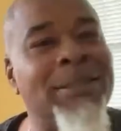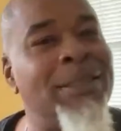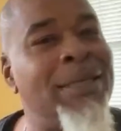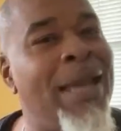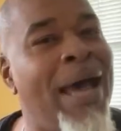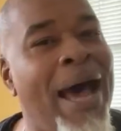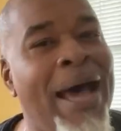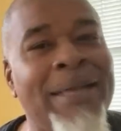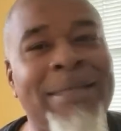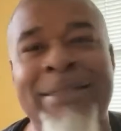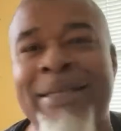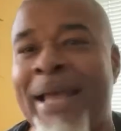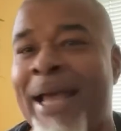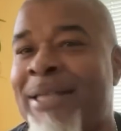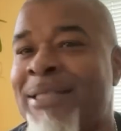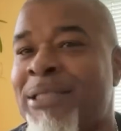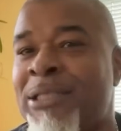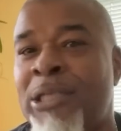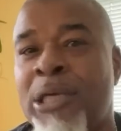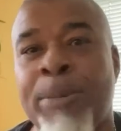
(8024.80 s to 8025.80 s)
not that
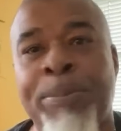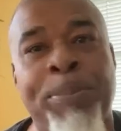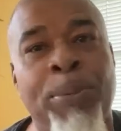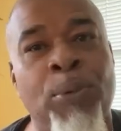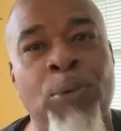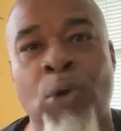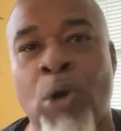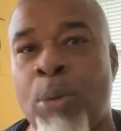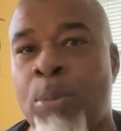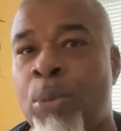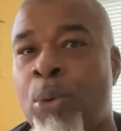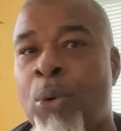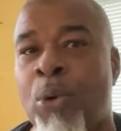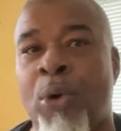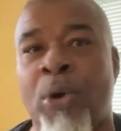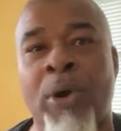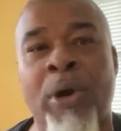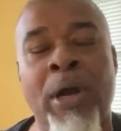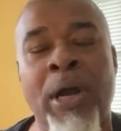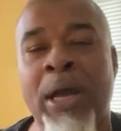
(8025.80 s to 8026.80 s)
simple no
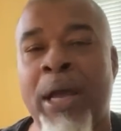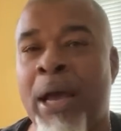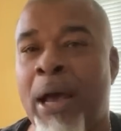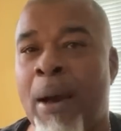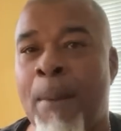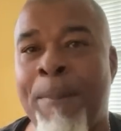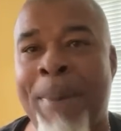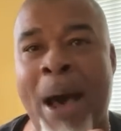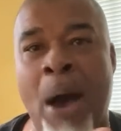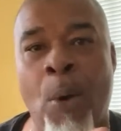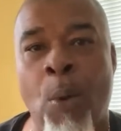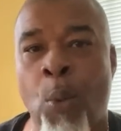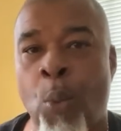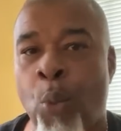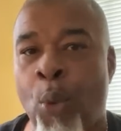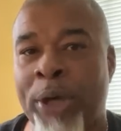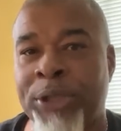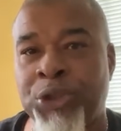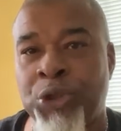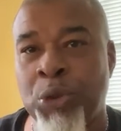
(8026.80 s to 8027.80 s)
more about
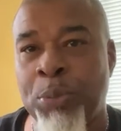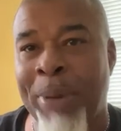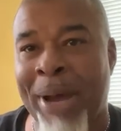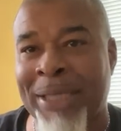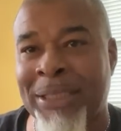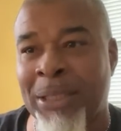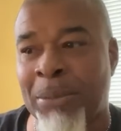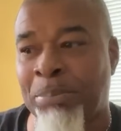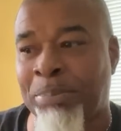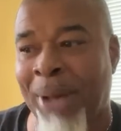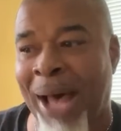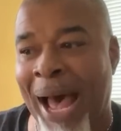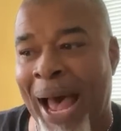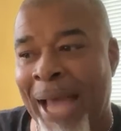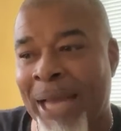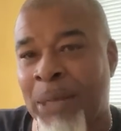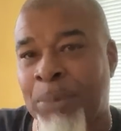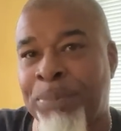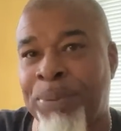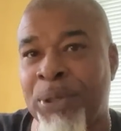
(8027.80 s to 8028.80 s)
what you about to buy
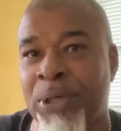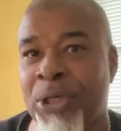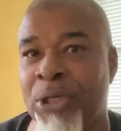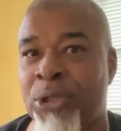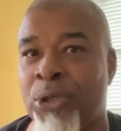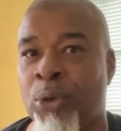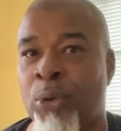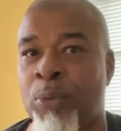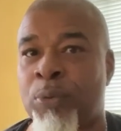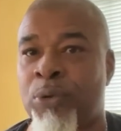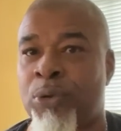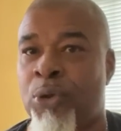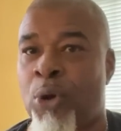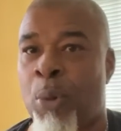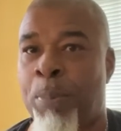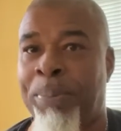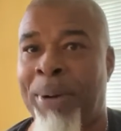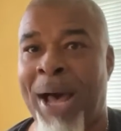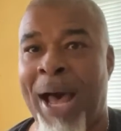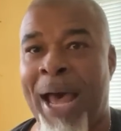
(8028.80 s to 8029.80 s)
to put in your, your
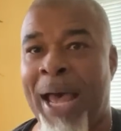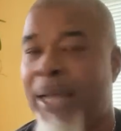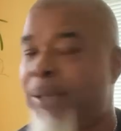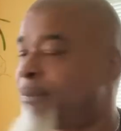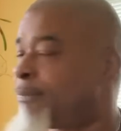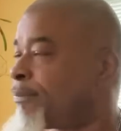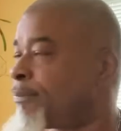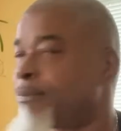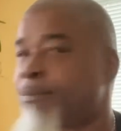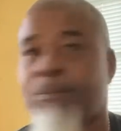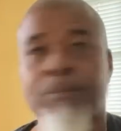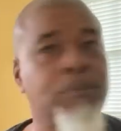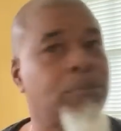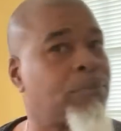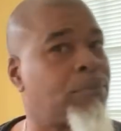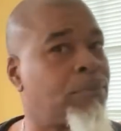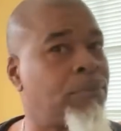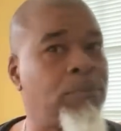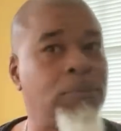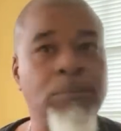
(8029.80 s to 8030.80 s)
pot.
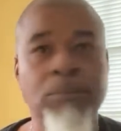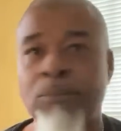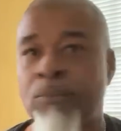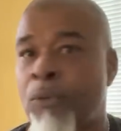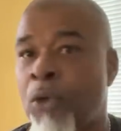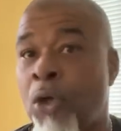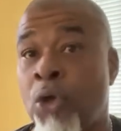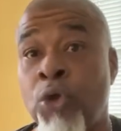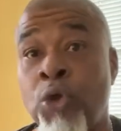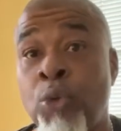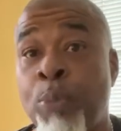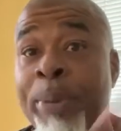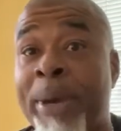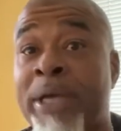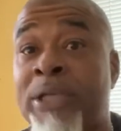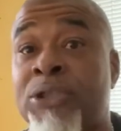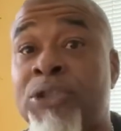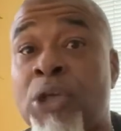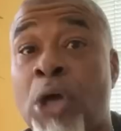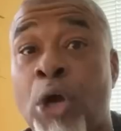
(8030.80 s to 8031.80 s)
You better
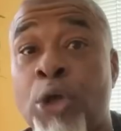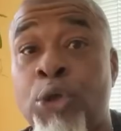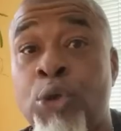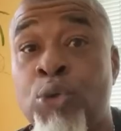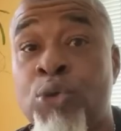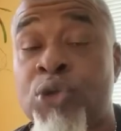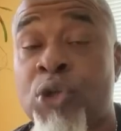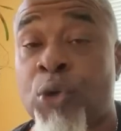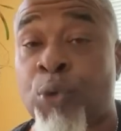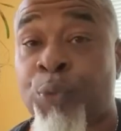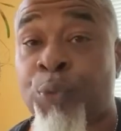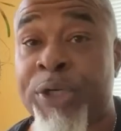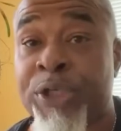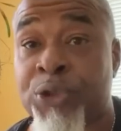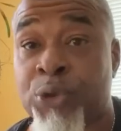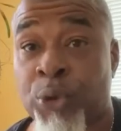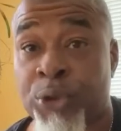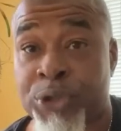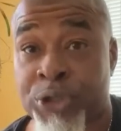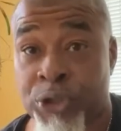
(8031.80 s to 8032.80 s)
start using the
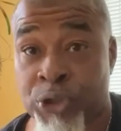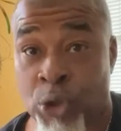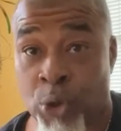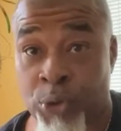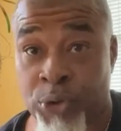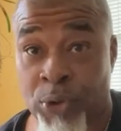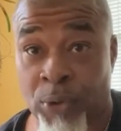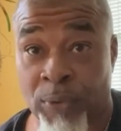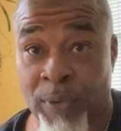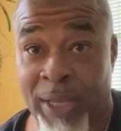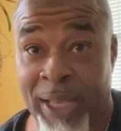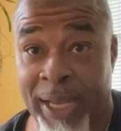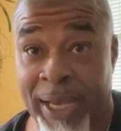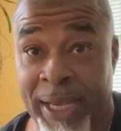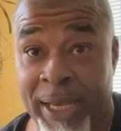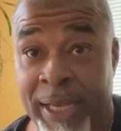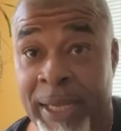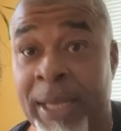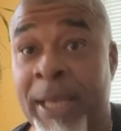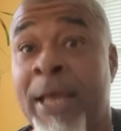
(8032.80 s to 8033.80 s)
resources on your
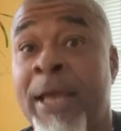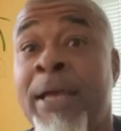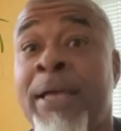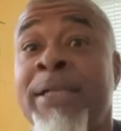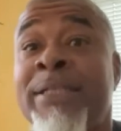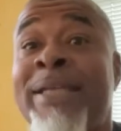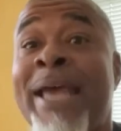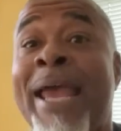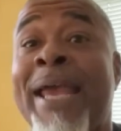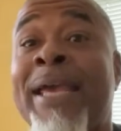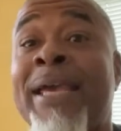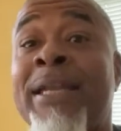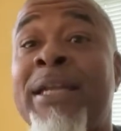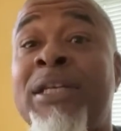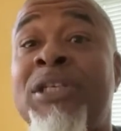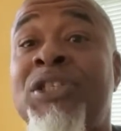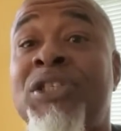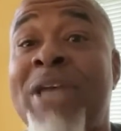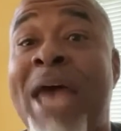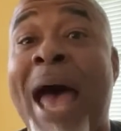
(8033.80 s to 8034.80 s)
land. Taking a
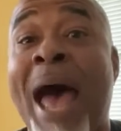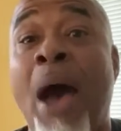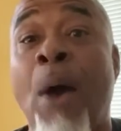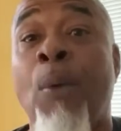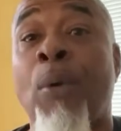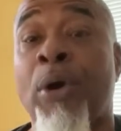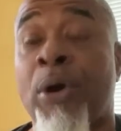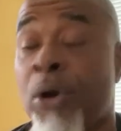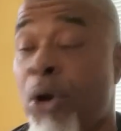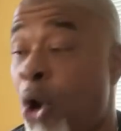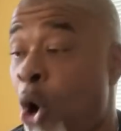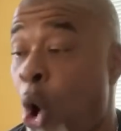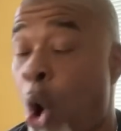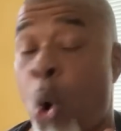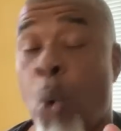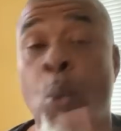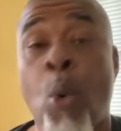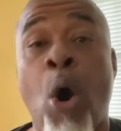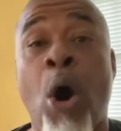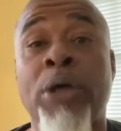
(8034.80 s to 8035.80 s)
shower or
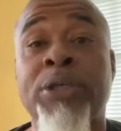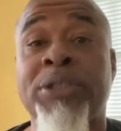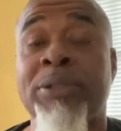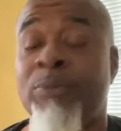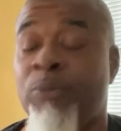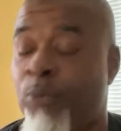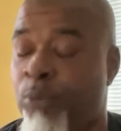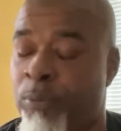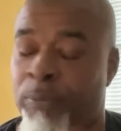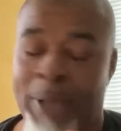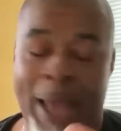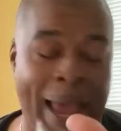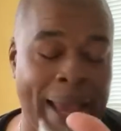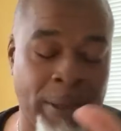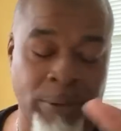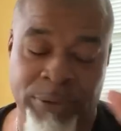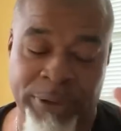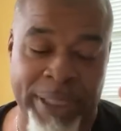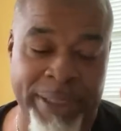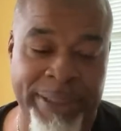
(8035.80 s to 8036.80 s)
washing, I ain't
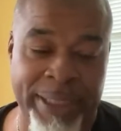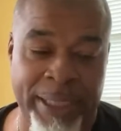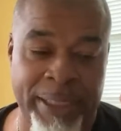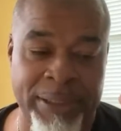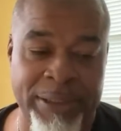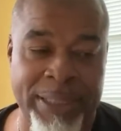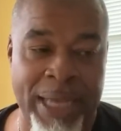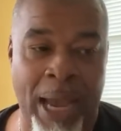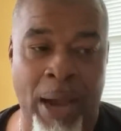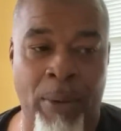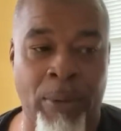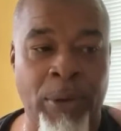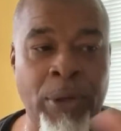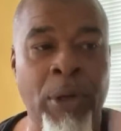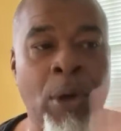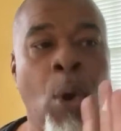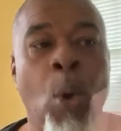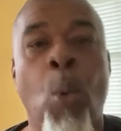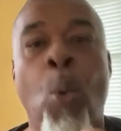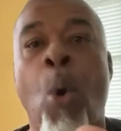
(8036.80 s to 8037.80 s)
gonna say taking a shower,
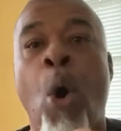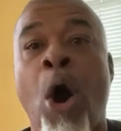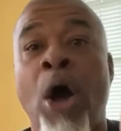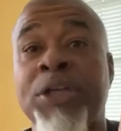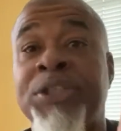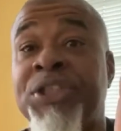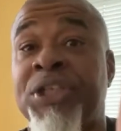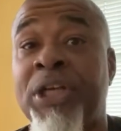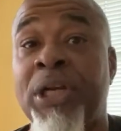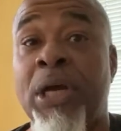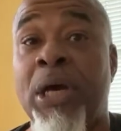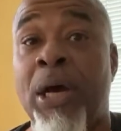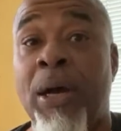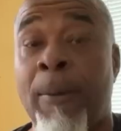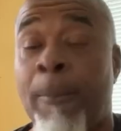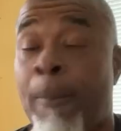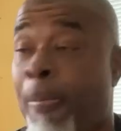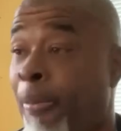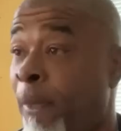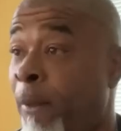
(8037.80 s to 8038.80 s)
washing
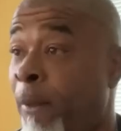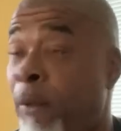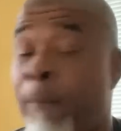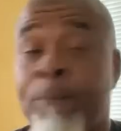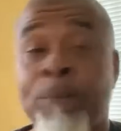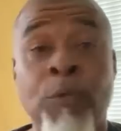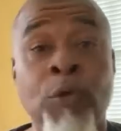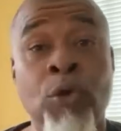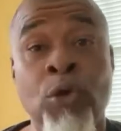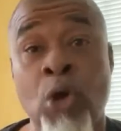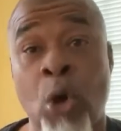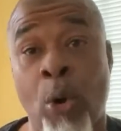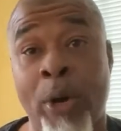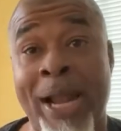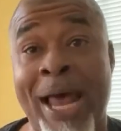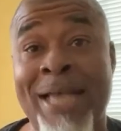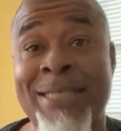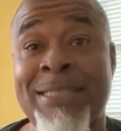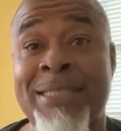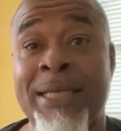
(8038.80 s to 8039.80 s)
up you know what
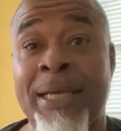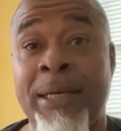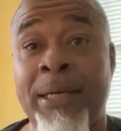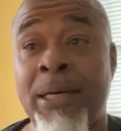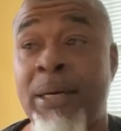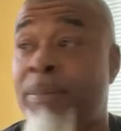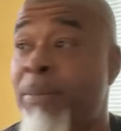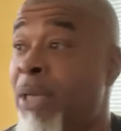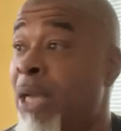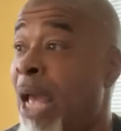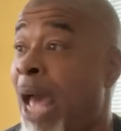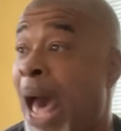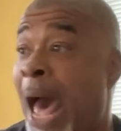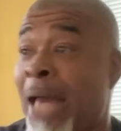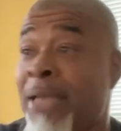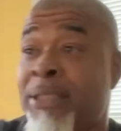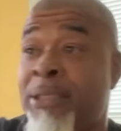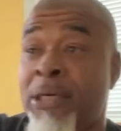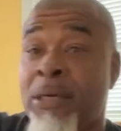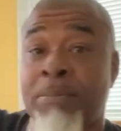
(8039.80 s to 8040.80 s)
I set up? I
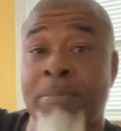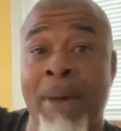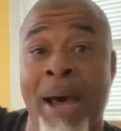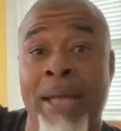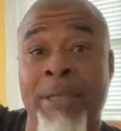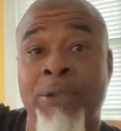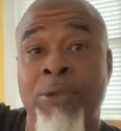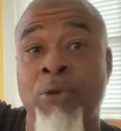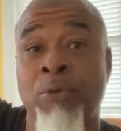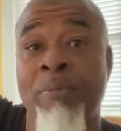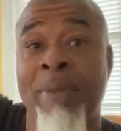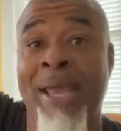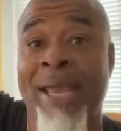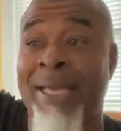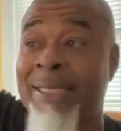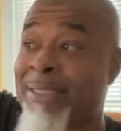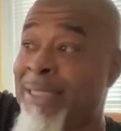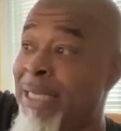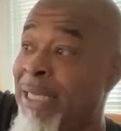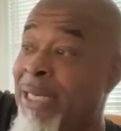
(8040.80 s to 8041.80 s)
took my two-man
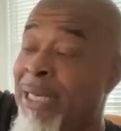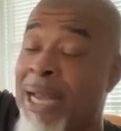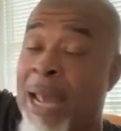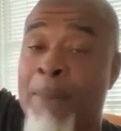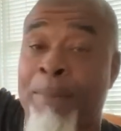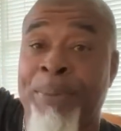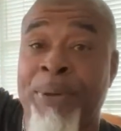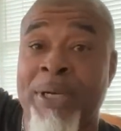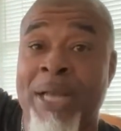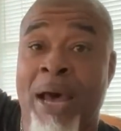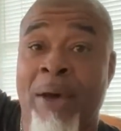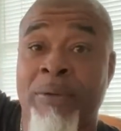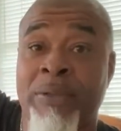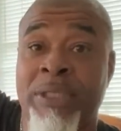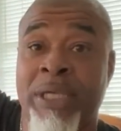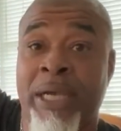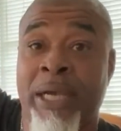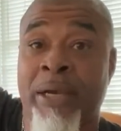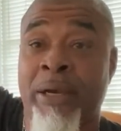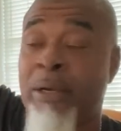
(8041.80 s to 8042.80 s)
tent and I put out
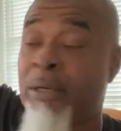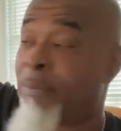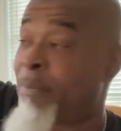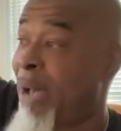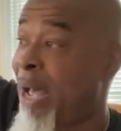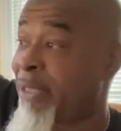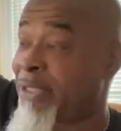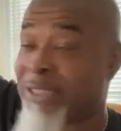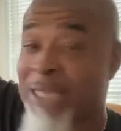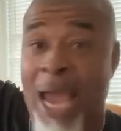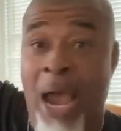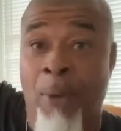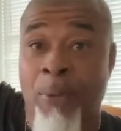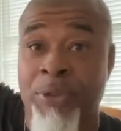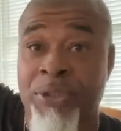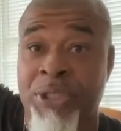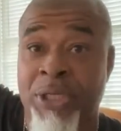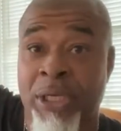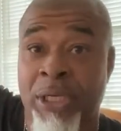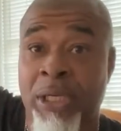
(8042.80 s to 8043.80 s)
there my shower
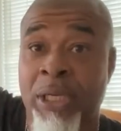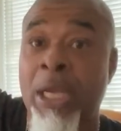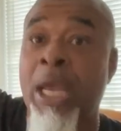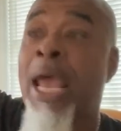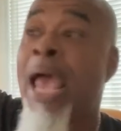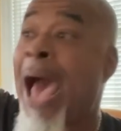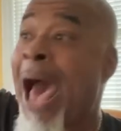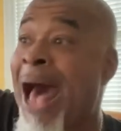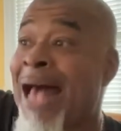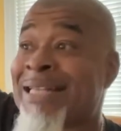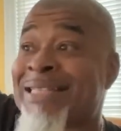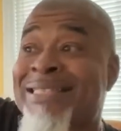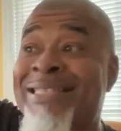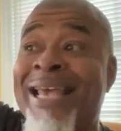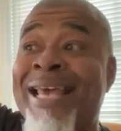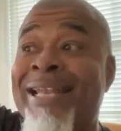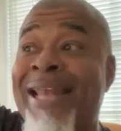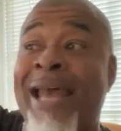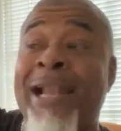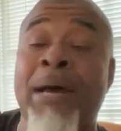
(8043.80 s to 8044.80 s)
tent. I
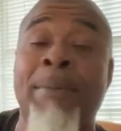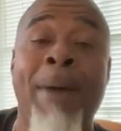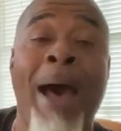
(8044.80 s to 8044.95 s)
set that up